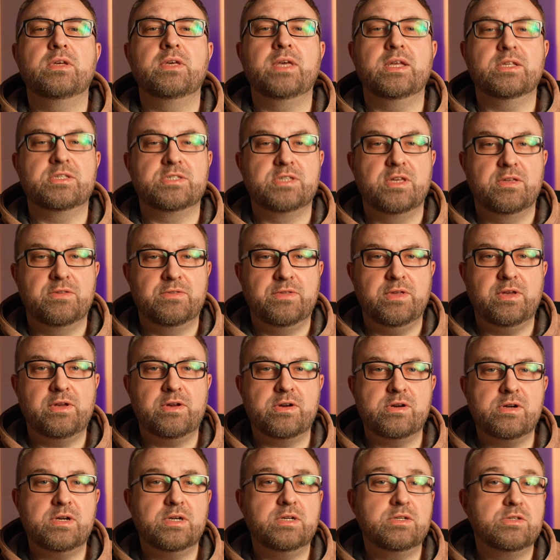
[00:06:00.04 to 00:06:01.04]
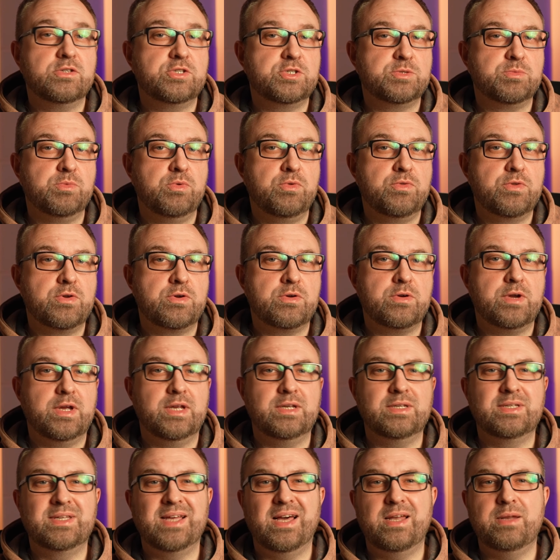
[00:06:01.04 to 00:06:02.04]
gets thicker, smoother,
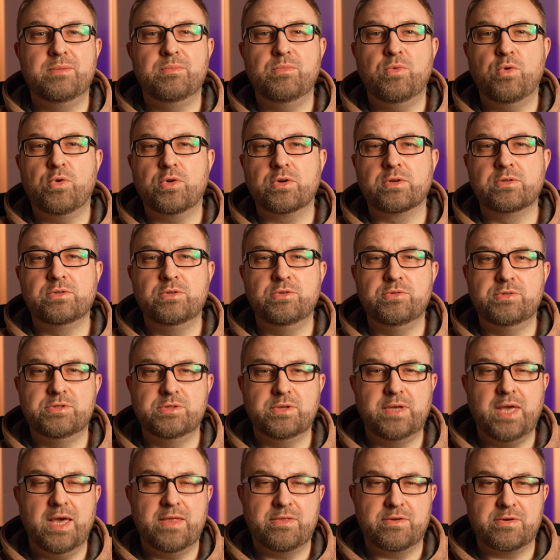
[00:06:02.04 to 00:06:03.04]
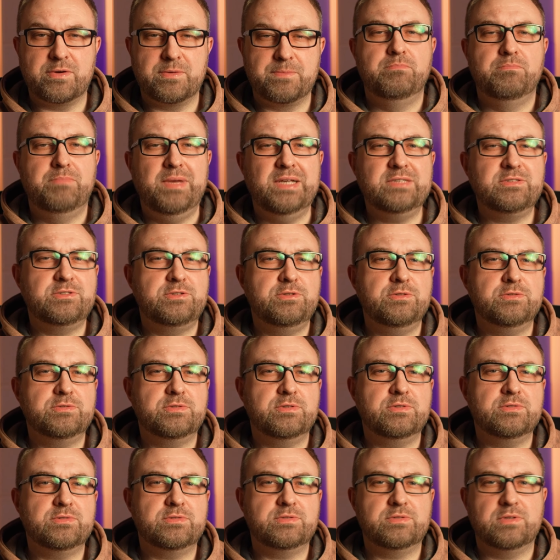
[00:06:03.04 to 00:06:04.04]
and kinda more glued together. Best
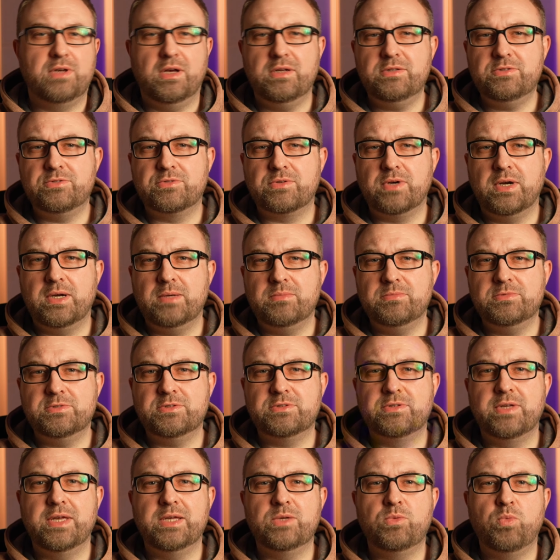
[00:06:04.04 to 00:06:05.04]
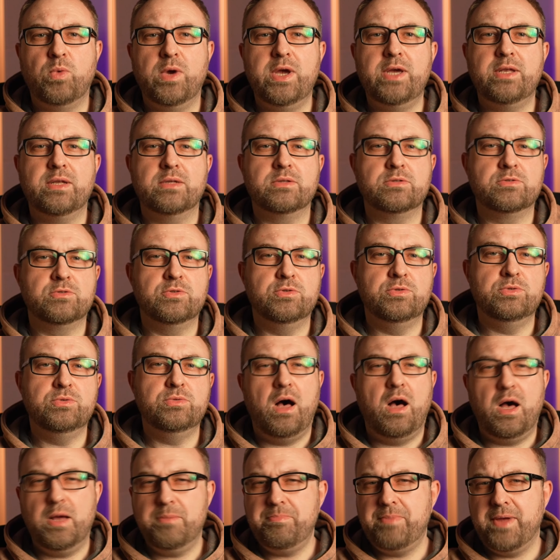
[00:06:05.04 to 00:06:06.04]
uses: on drums to add weight and glue,
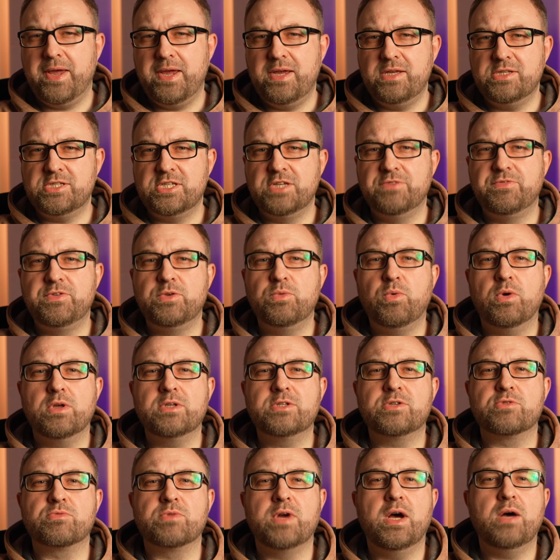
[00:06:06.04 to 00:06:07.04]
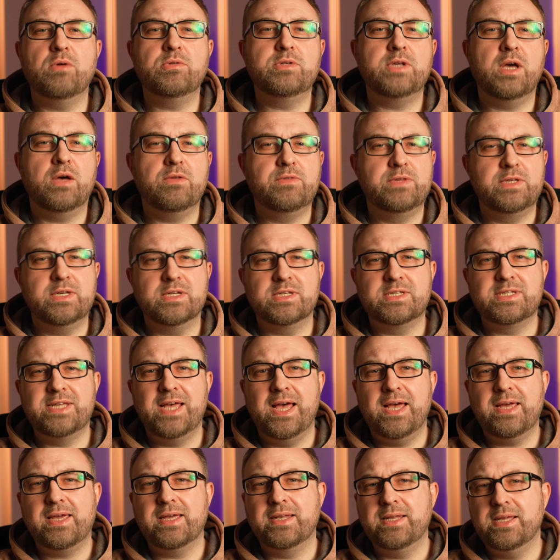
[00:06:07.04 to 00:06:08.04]
on bass if you want to round out the
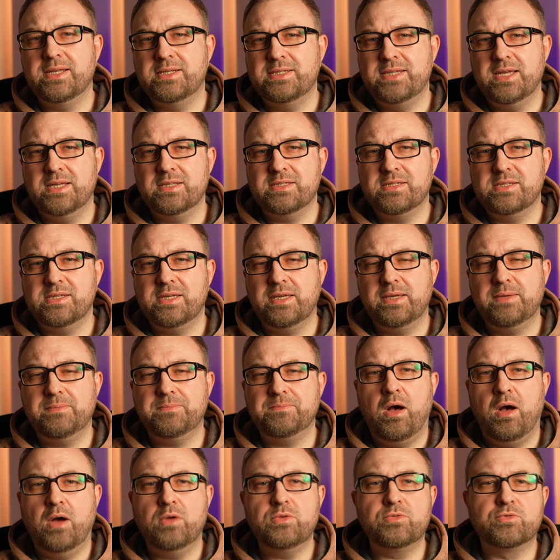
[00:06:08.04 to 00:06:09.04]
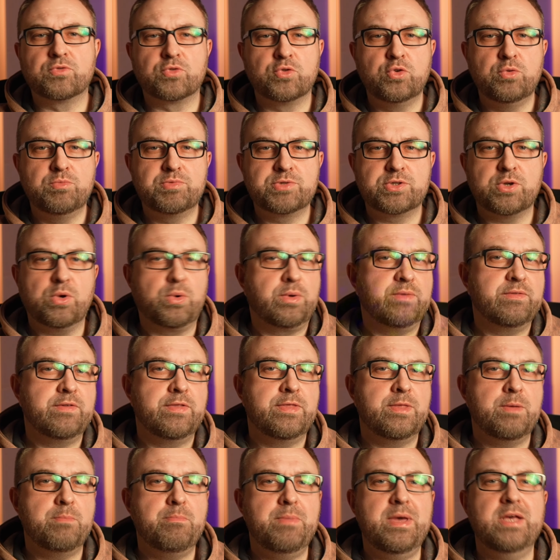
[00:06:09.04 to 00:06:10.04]
attack and add density, on groups or
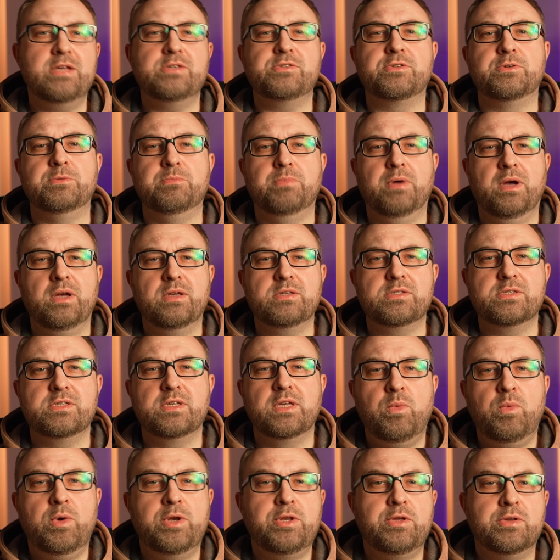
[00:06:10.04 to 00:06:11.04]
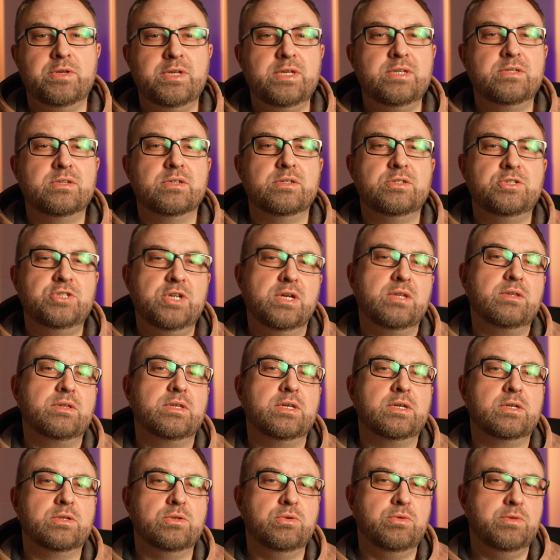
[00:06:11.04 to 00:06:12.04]
even the master bus when you need to
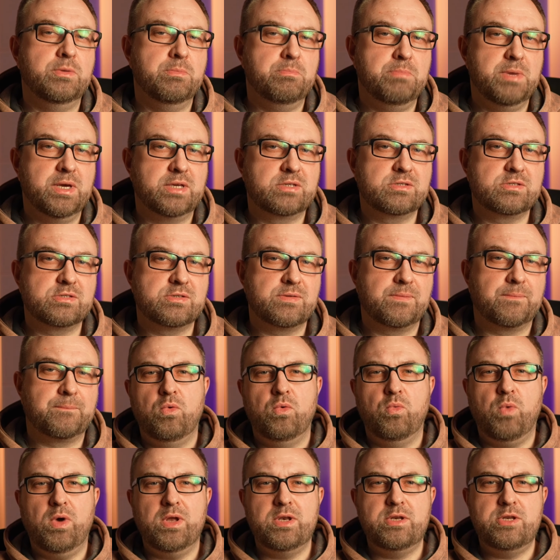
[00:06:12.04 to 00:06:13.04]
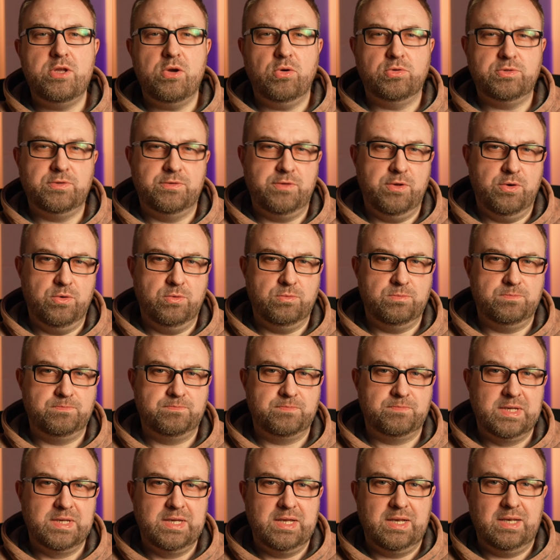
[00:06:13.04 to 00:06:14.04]
gently glue the mix. One note though,
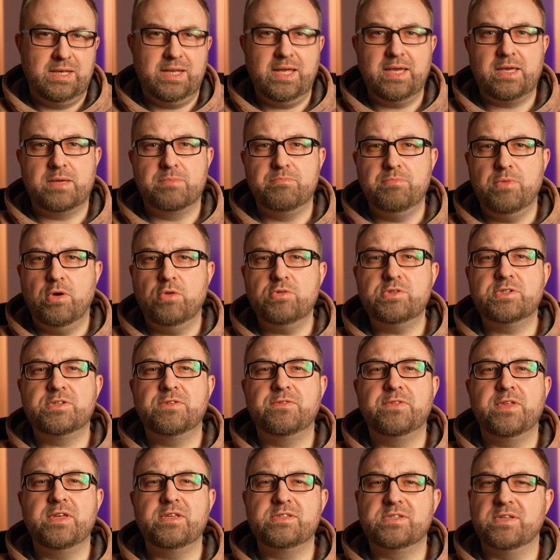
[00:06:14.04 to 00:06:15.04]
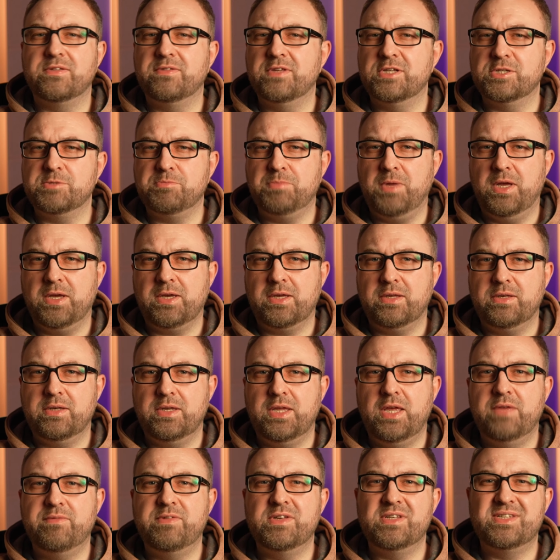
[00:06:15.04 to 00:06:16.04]
like most things in this plugin,
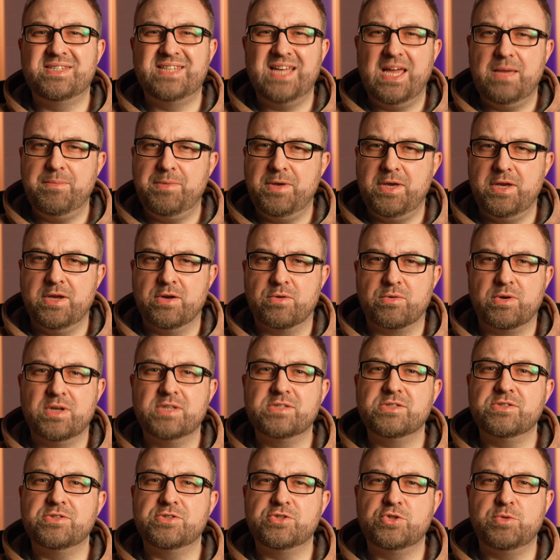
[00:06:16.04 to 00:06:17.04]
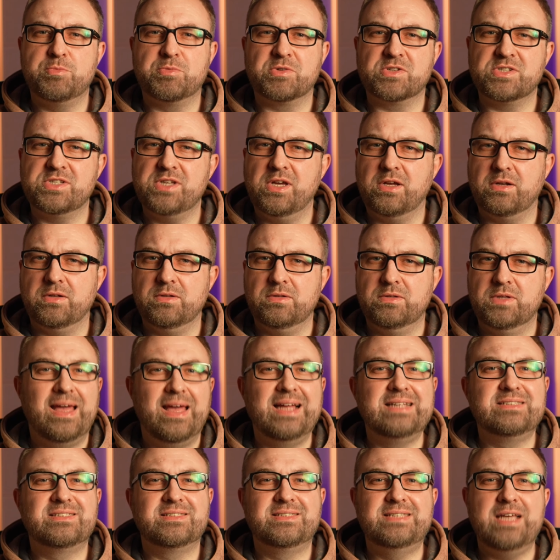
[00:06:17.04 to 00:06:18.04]
even tape here isn't super subtle.
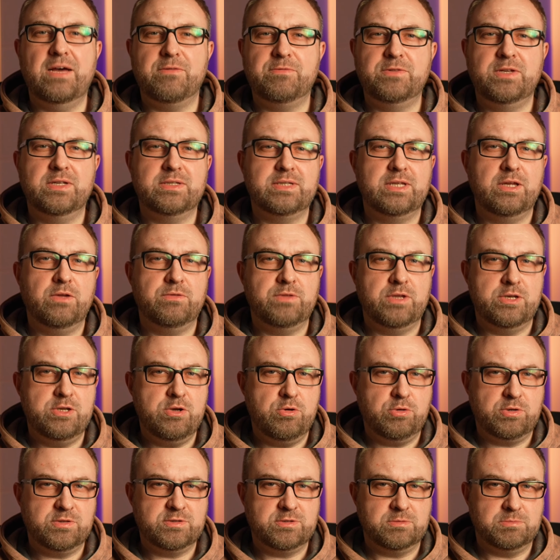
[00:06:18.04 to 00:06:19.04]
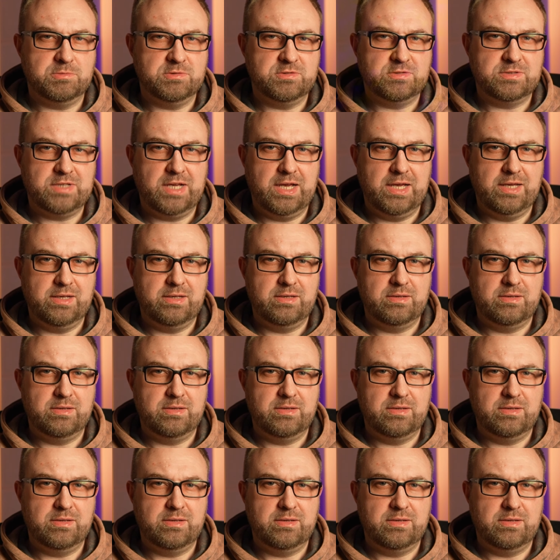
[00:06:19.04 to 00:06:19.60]
It's definitely on the noticeable side.